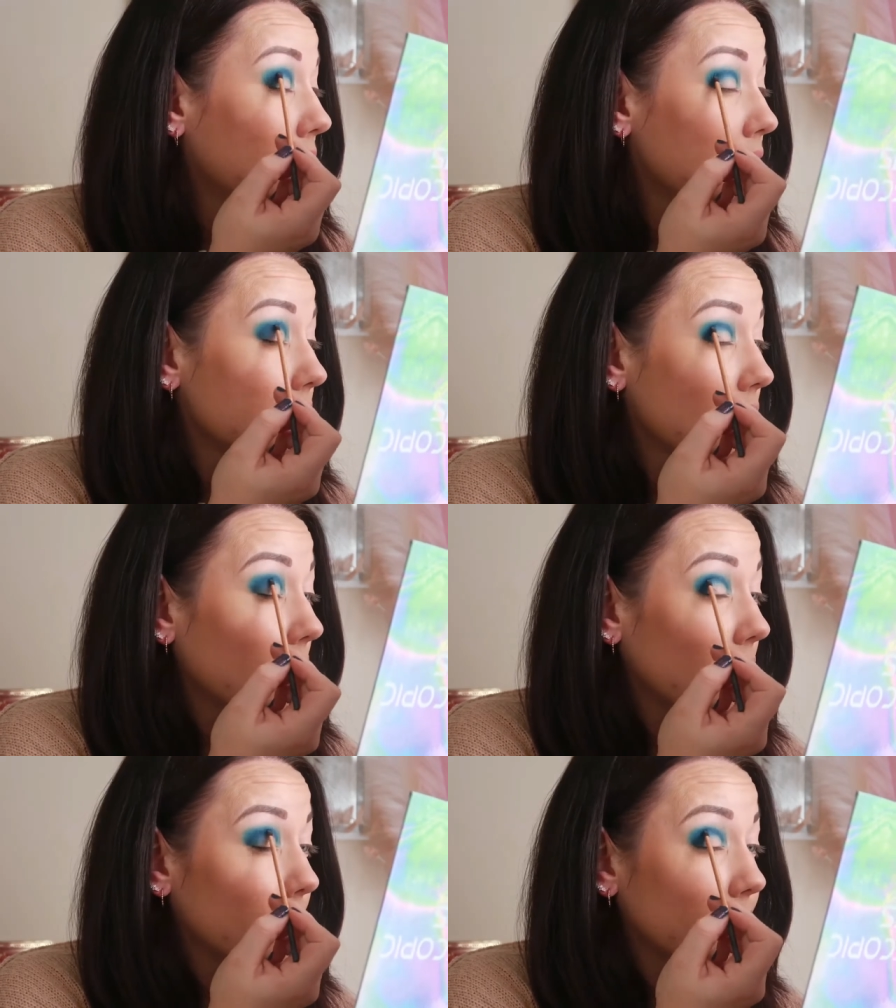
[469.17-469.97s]

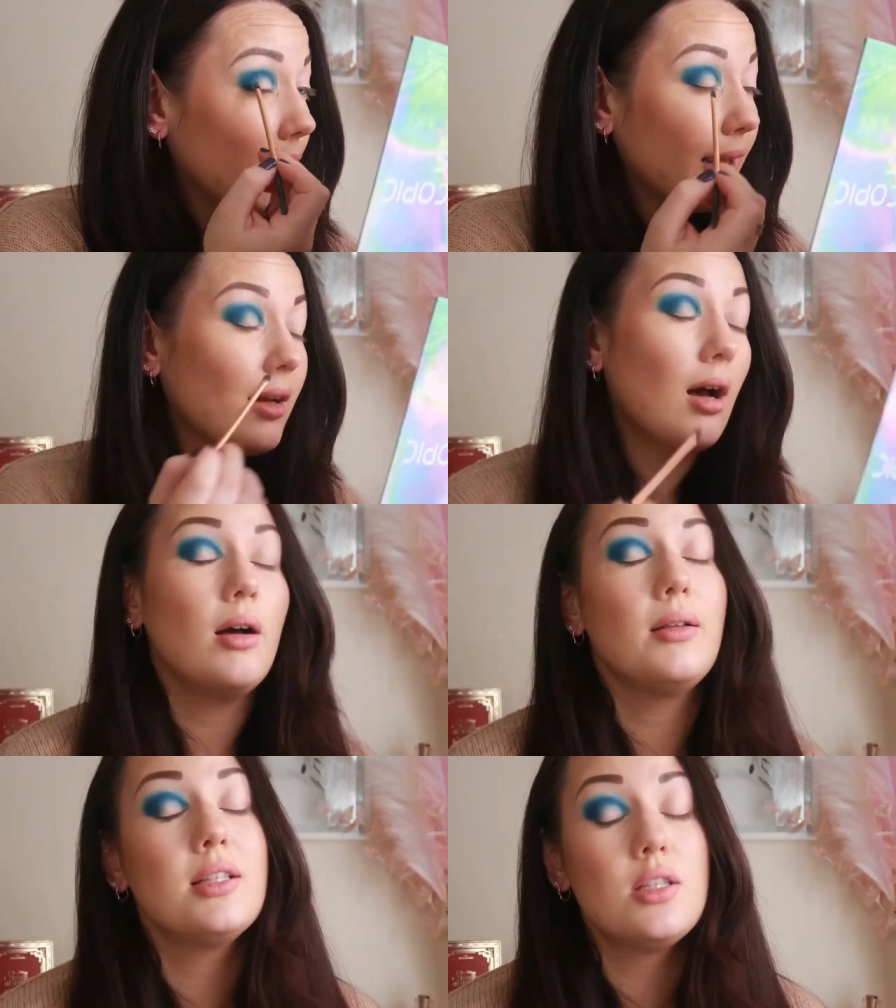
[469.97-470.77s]
So
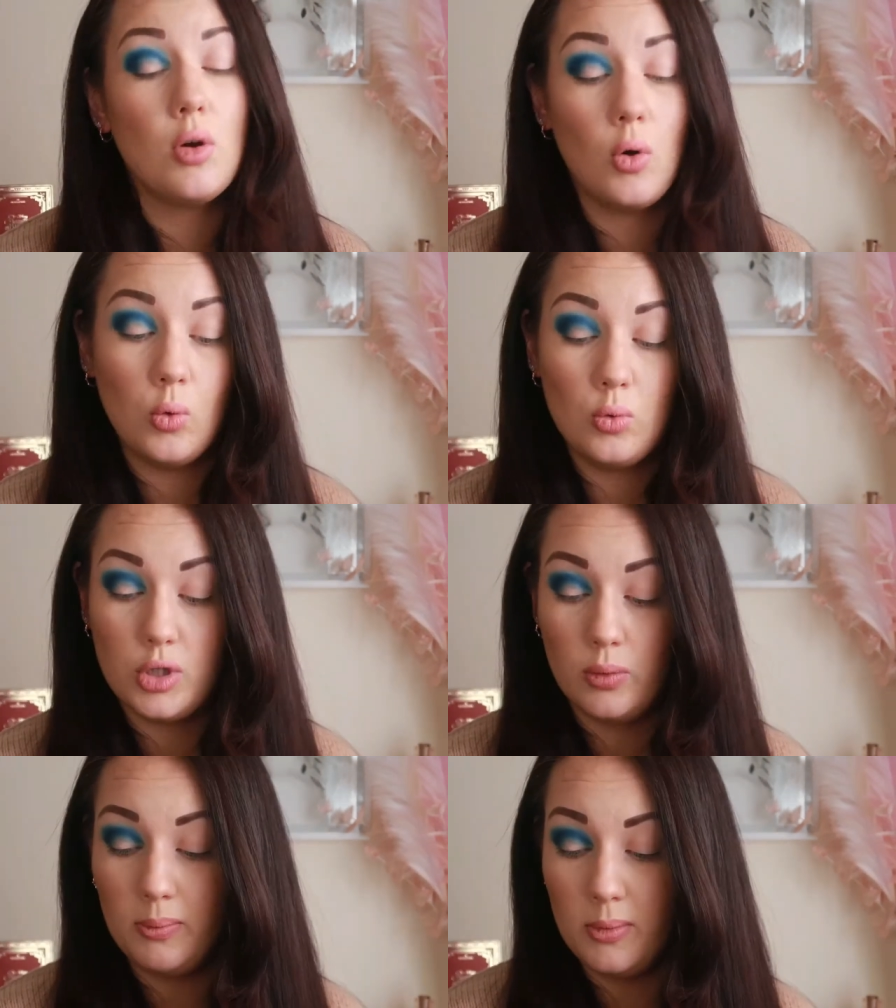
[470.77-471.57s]
it's not all
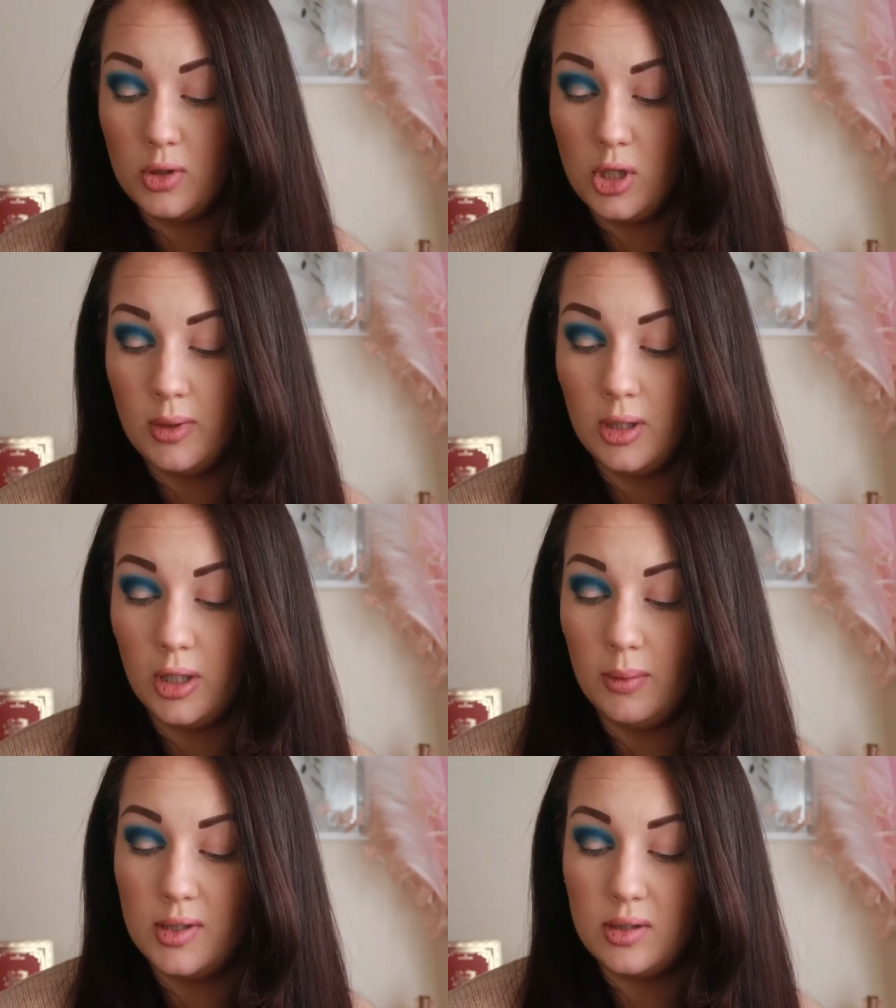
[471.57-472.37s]
doom and
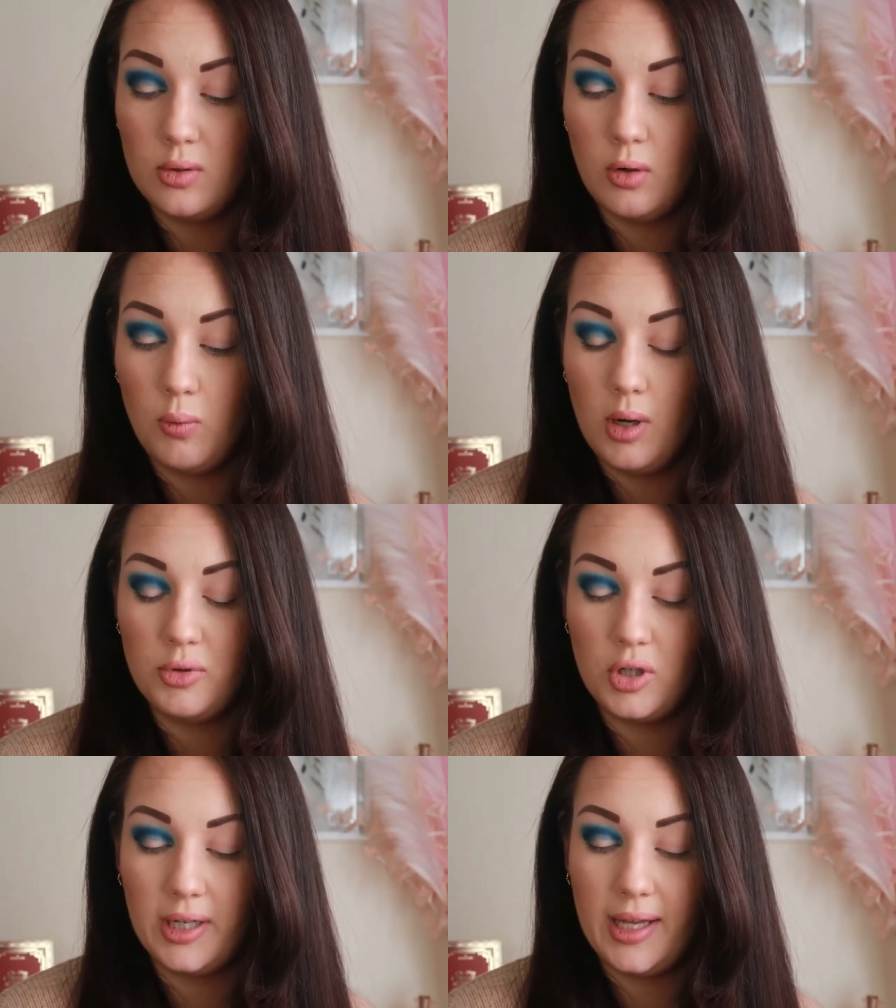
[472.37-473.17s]
gloom is sort of what I'm
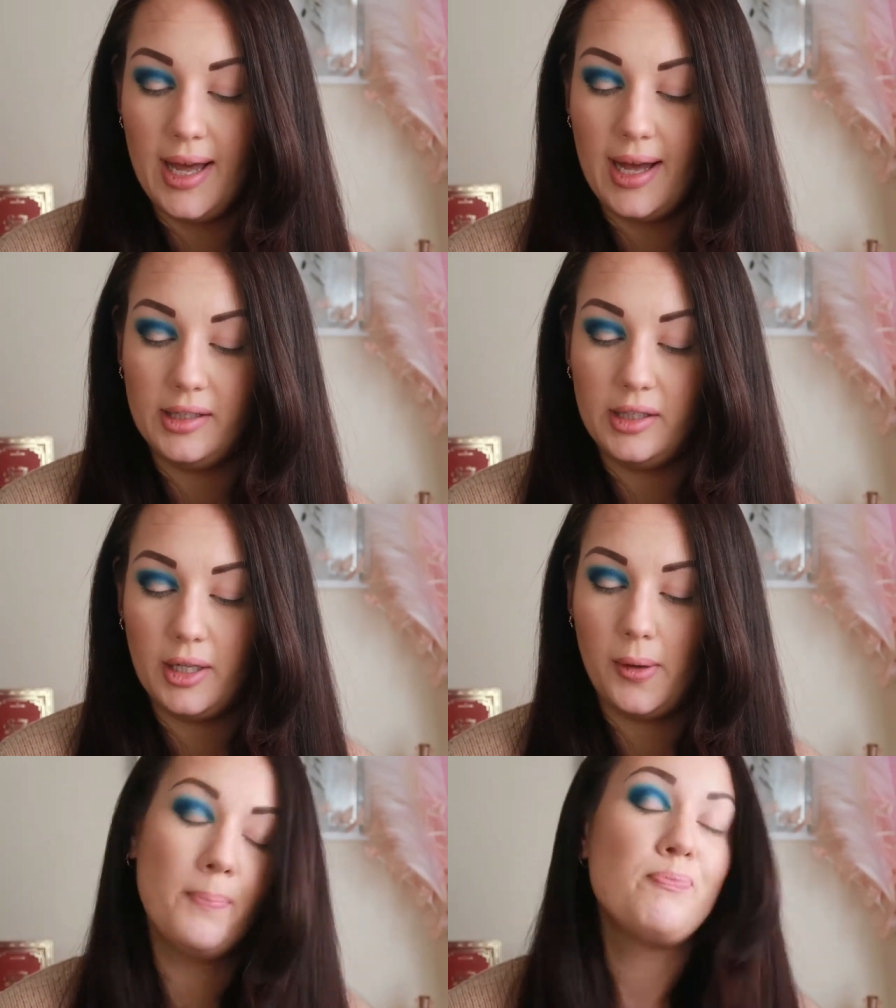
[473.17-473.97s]
trying to get at, you know.